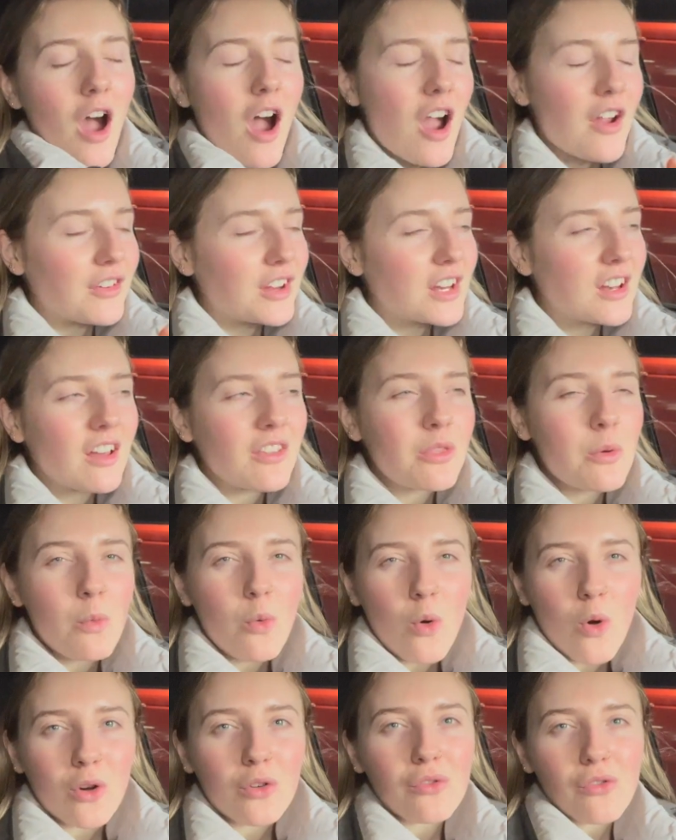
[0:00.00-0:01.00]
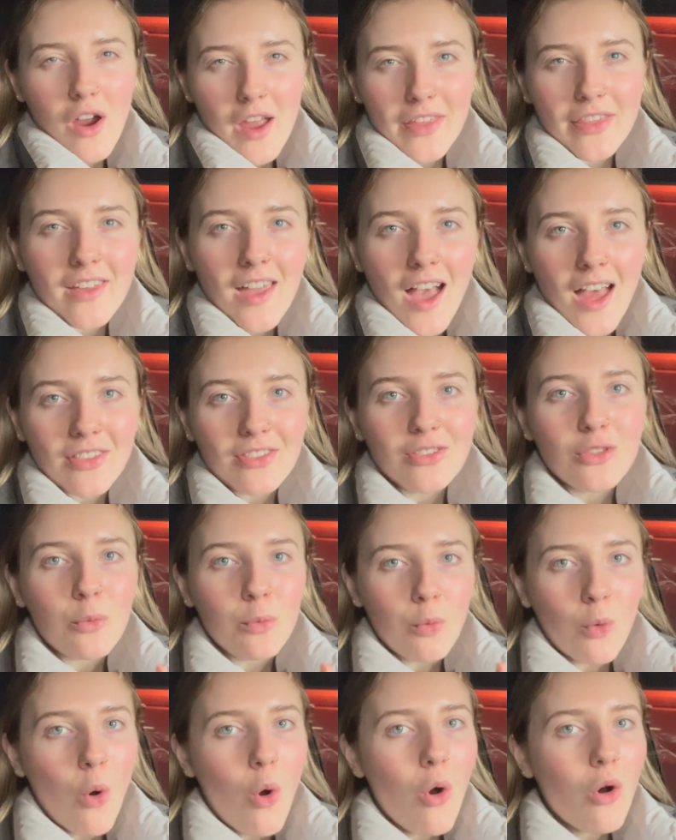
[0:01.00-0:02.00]
I really like the walk right at the end. The
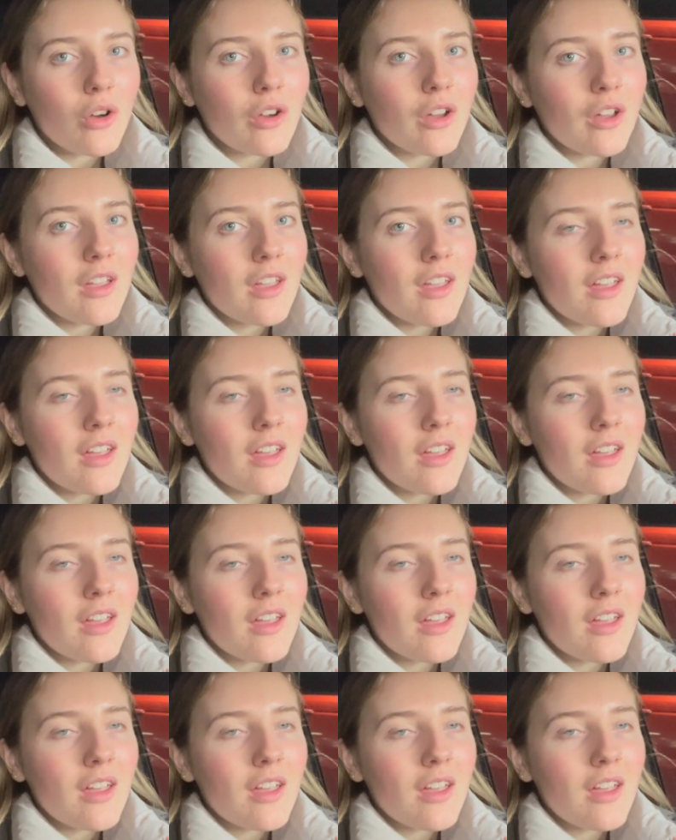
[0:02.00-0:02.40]
walk,